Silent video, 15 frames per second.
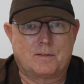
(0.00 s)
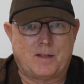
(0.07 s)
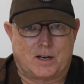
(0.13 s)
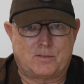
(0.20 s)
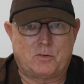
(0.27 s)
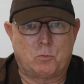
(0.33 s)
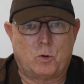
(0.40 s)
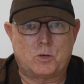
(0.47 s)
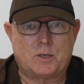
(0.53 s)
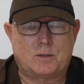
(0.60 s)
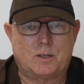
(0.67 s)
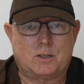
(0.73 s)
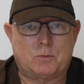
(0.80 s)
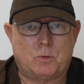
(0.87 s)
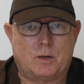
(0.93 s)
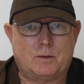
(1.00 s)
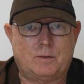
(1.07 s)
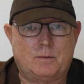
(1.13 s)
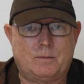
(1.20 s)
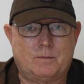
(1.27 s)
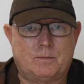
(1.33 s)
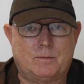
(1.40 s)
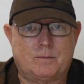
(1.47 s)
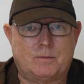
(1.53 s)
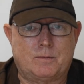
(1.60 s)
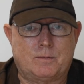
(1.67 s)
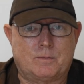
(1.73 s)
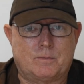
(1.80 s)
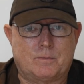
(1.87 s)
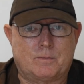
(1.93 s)
Thanks for watching this one.
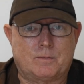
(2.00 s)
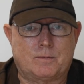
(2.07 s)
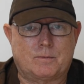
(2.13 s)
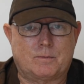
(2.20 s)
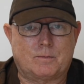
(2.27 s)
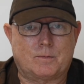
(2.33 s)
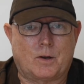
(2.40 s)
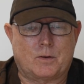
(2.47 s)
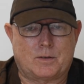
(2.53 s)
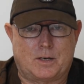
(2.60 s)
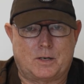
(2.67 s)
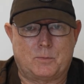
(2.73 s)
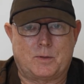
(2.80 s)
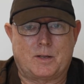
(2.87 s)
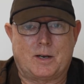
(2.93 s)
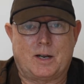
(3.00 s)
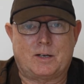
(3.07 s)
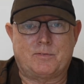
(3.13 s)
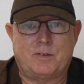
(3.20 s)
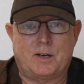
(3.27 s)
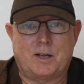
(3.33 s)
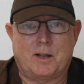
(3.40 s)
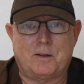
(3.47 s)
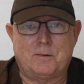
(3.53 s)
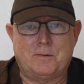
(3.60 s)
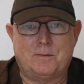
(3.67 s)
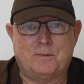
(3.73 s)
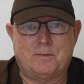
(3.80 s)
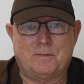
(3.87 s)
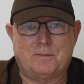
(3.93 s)
I'll see you in the next video.
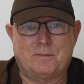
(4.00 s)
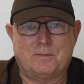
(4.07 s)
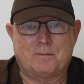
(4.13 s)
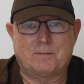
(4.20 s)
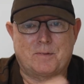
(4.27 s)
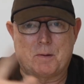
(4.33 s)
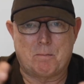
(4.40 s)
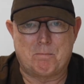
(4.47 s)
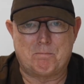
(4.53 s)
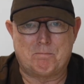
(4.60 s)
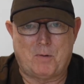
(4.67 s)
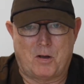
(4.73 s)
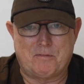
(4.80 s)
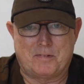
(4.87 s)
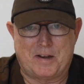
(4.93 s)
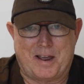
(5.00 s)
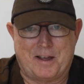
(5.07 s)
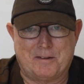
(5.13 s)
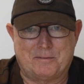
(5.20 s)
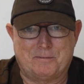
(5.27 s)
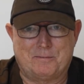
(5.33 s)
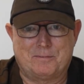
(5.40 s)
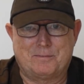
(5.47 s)
Bye for now.